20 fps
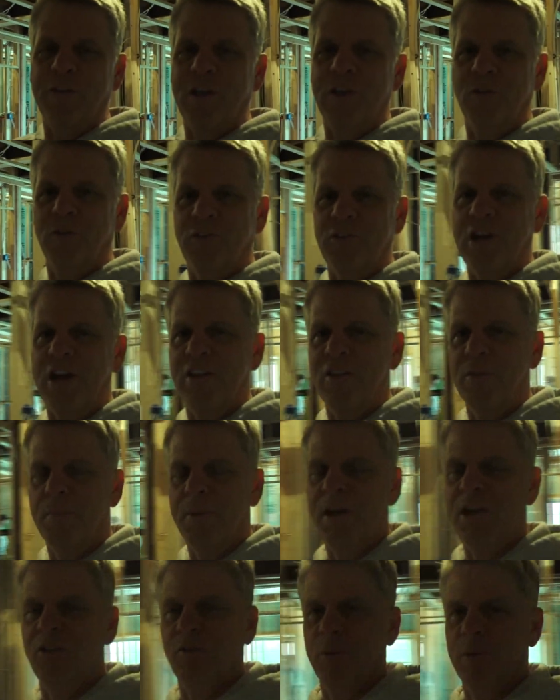the other side of the
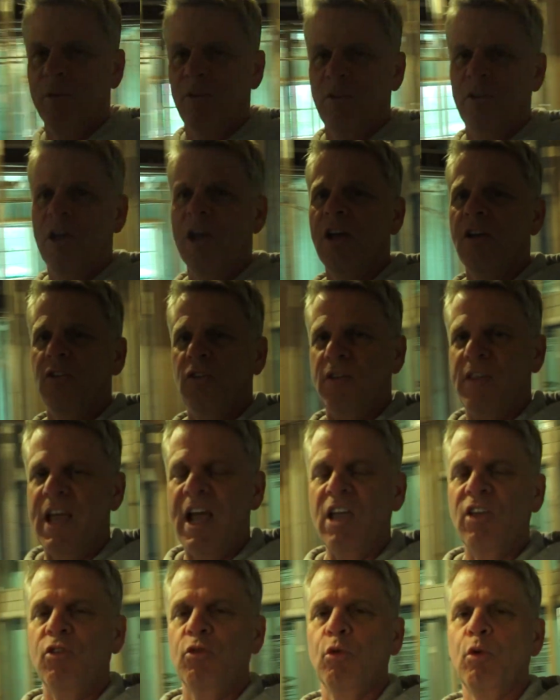basement. So the
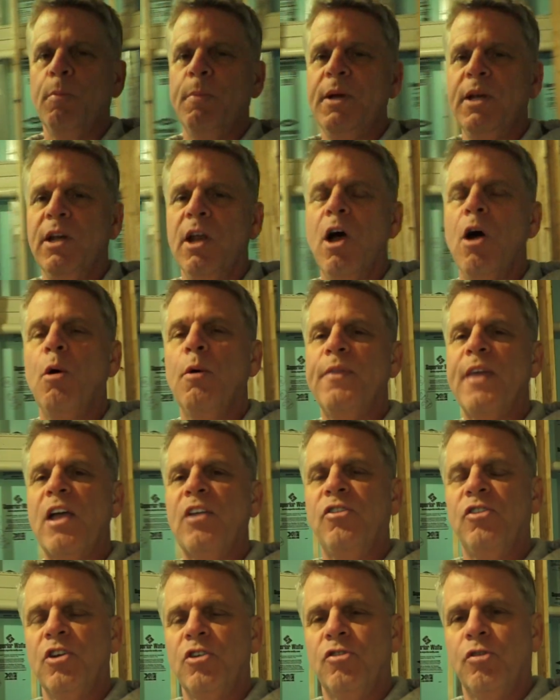answer would be no in that
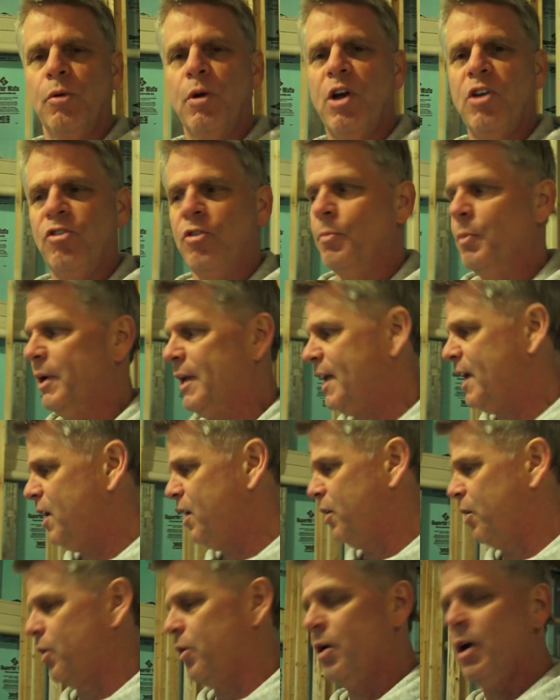situation. But
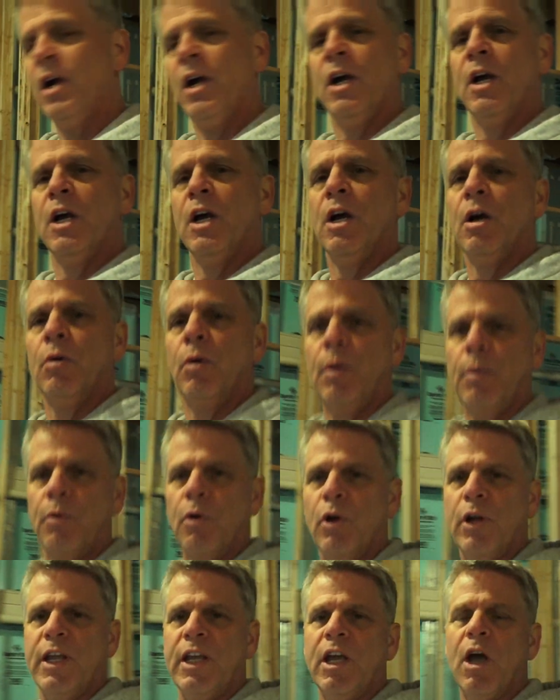here, we were
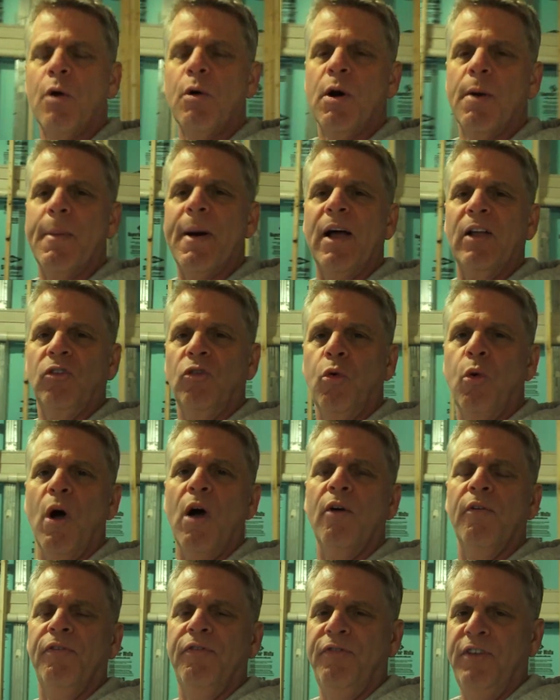only going about
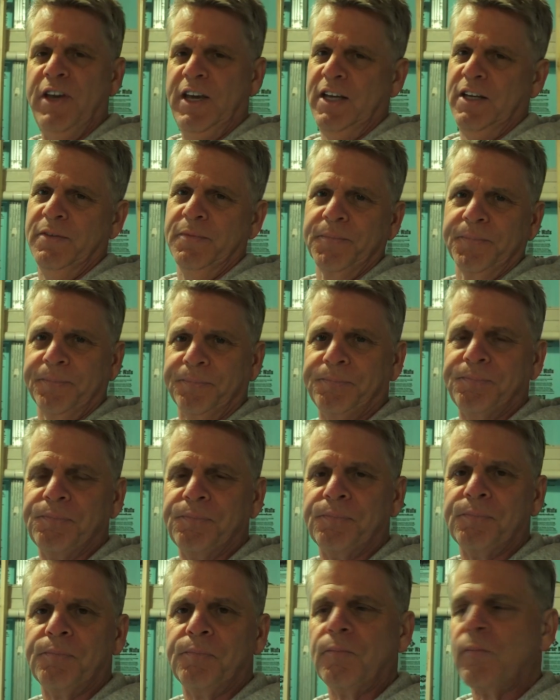12 feet,
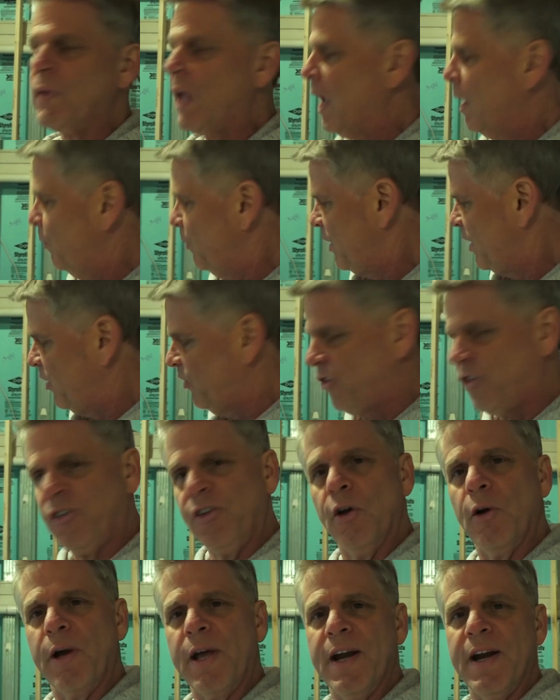and we can
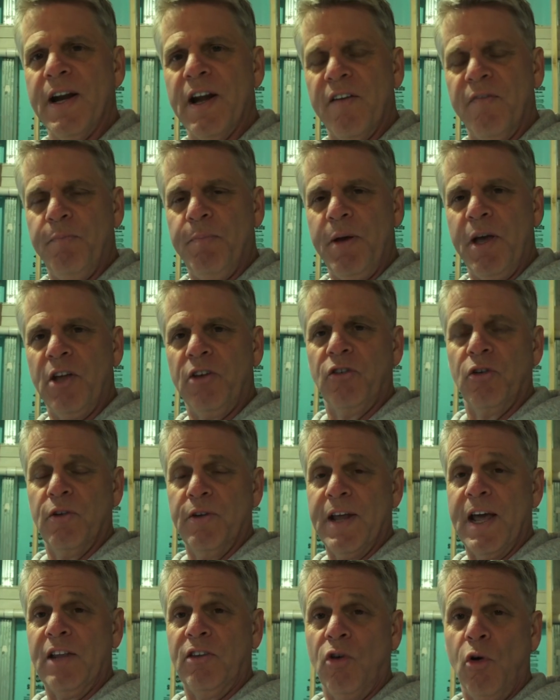still get enough pitch on
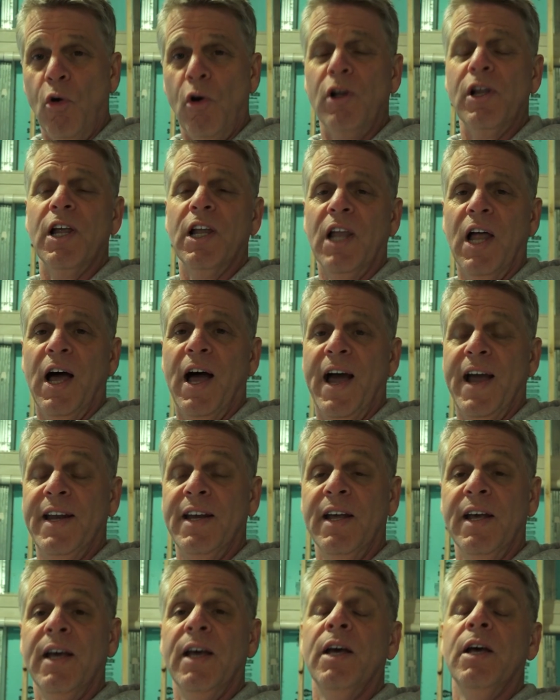that toilet
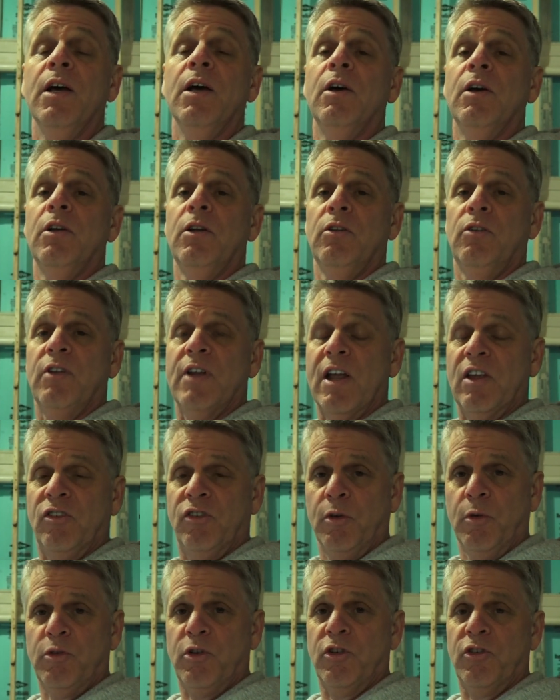line to that
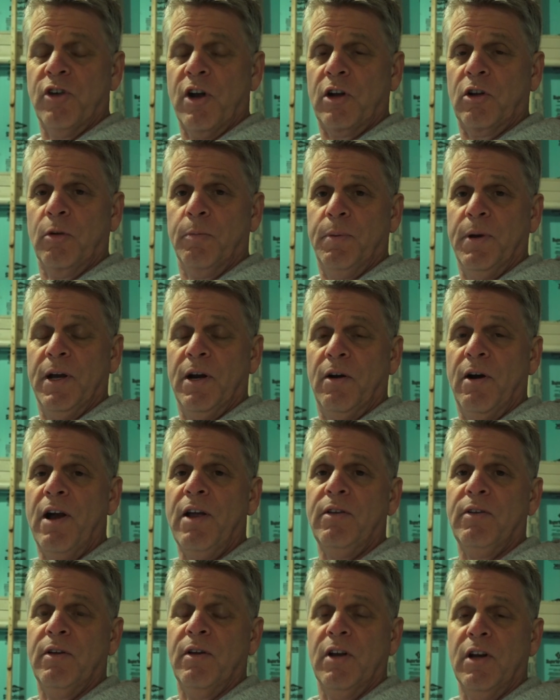sewage ejector pit. All
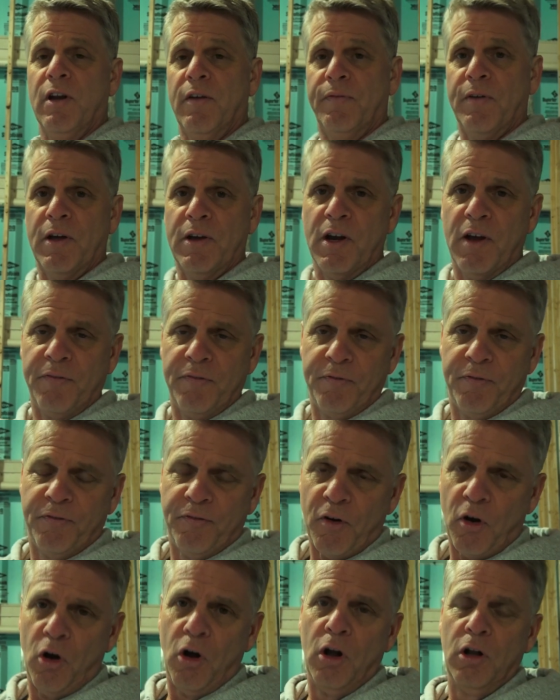right, enough enough
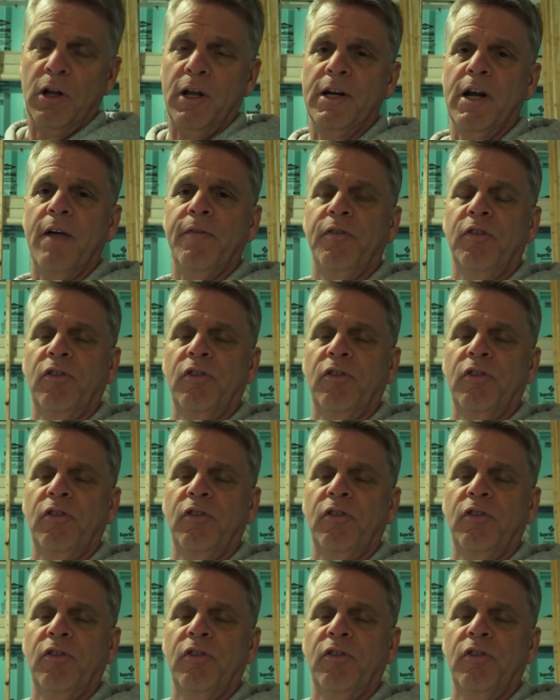fall, enough